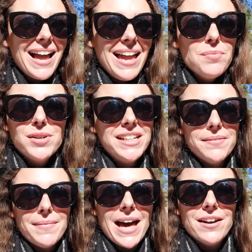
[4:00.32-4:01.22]
it wouldn't
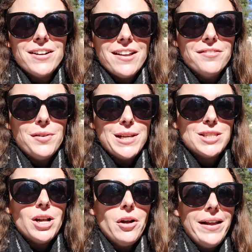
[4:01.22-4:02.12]
have mattered if we
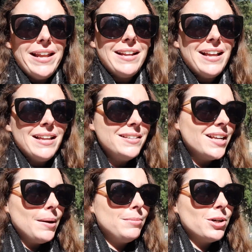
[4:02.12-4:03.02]
saw it
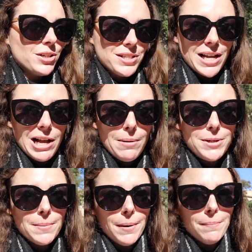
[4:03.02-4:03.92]
dubbed or subbed, but